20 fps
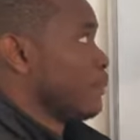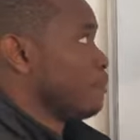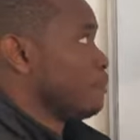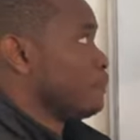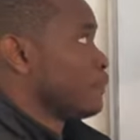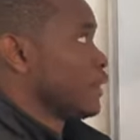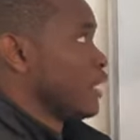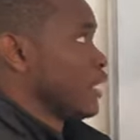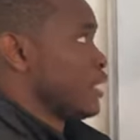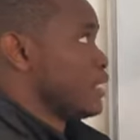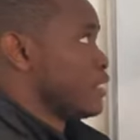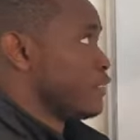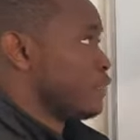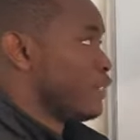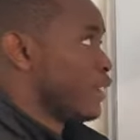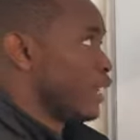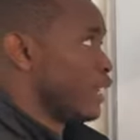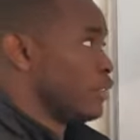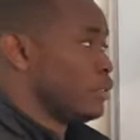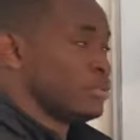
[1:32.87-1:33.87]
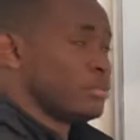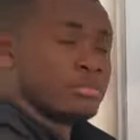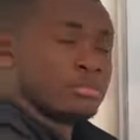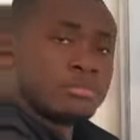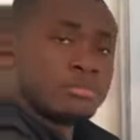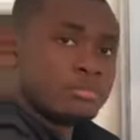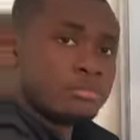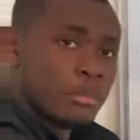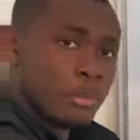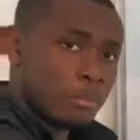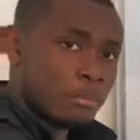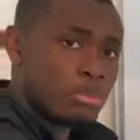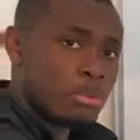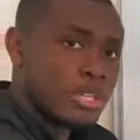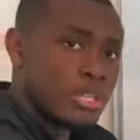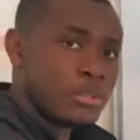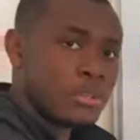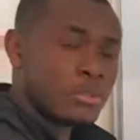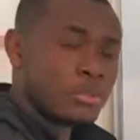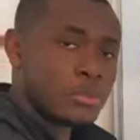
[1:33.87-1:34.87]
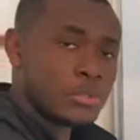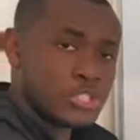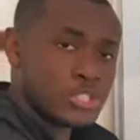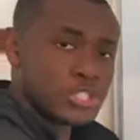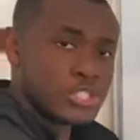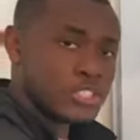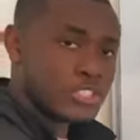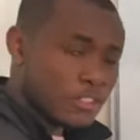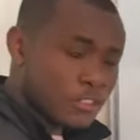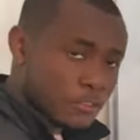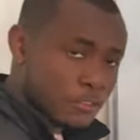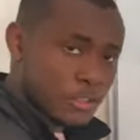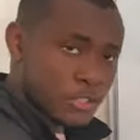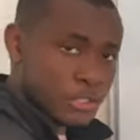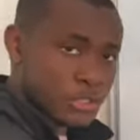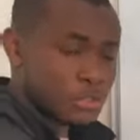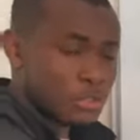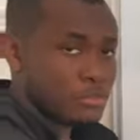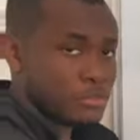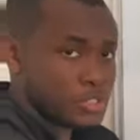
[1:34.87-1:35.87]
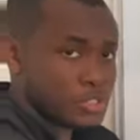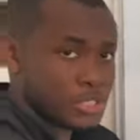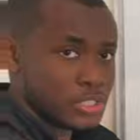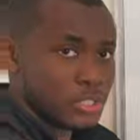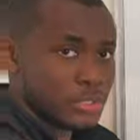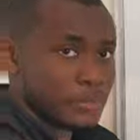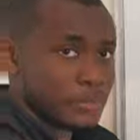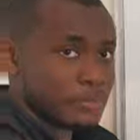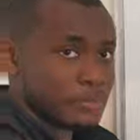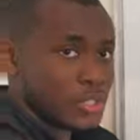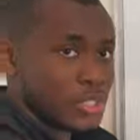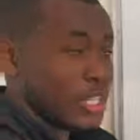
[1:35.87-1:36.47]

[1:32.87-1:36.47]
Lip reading: there is a value B which is different of 0